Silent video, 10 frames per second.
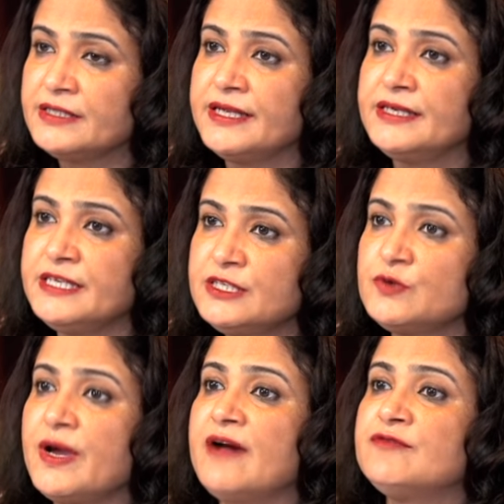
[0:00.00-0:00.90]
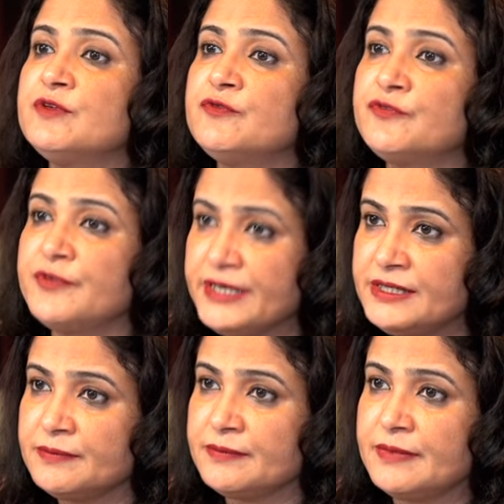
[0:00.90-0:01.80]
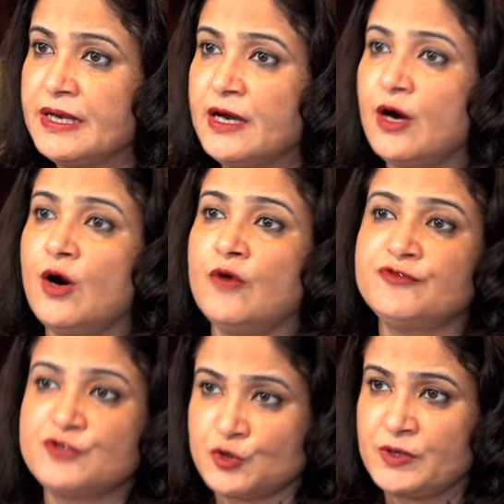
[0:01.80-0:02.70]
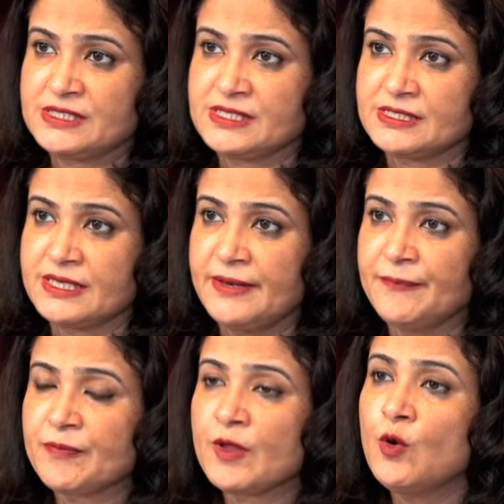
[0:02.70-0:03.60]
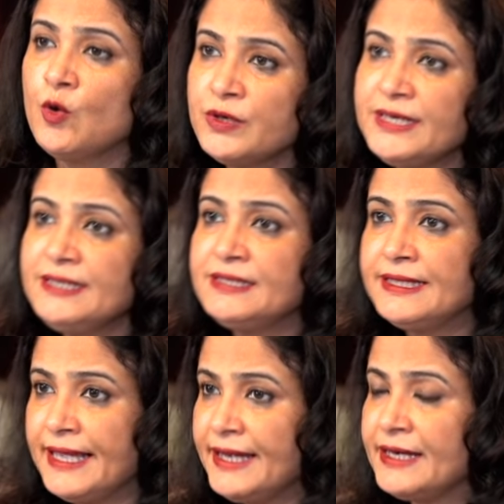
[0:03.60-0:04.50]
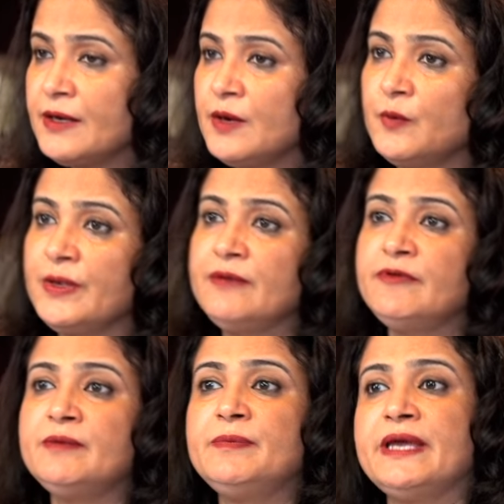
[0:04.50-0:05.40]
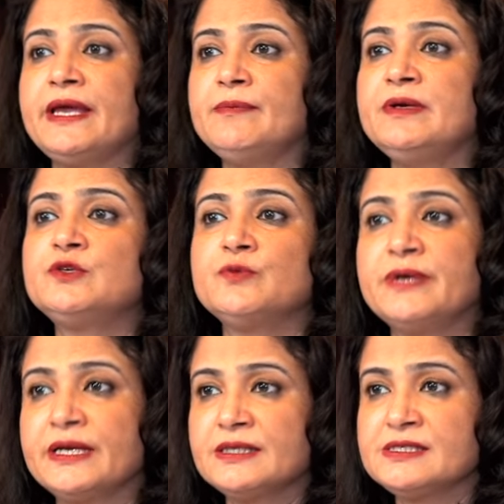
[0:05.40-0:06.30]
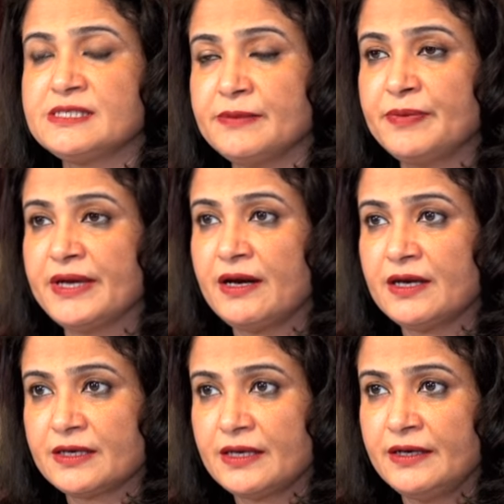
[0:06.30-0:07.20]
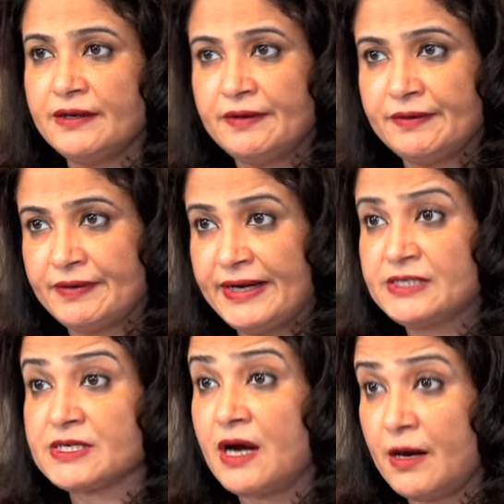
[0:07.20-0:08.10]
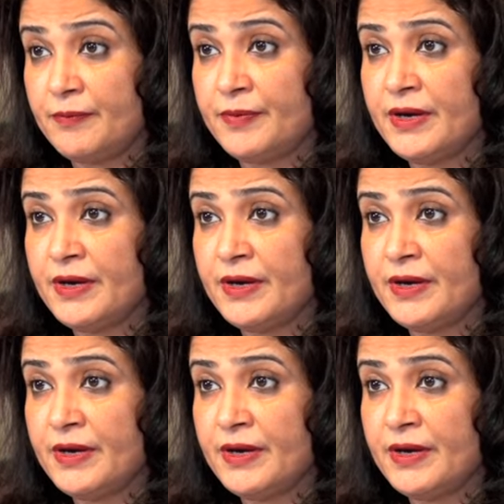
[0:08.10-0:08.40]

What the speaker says: They need to have the freedom of choice. Only then we will be able to bring the CPR rate up.